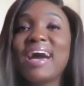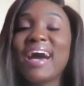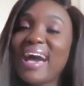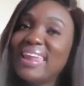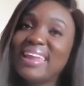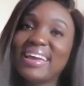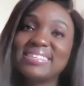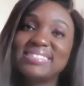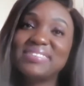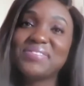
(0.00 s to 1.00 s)
I
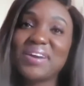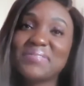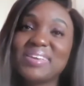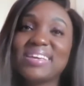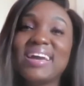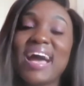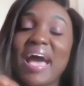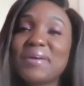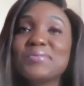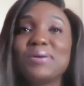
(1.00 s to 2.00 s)
like Steve Harvey.
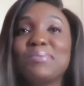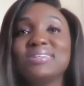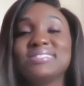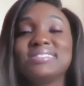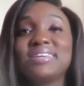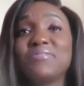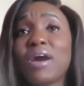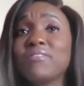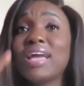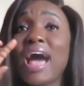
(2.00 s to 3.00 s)
I grew up watching Steve Harvey.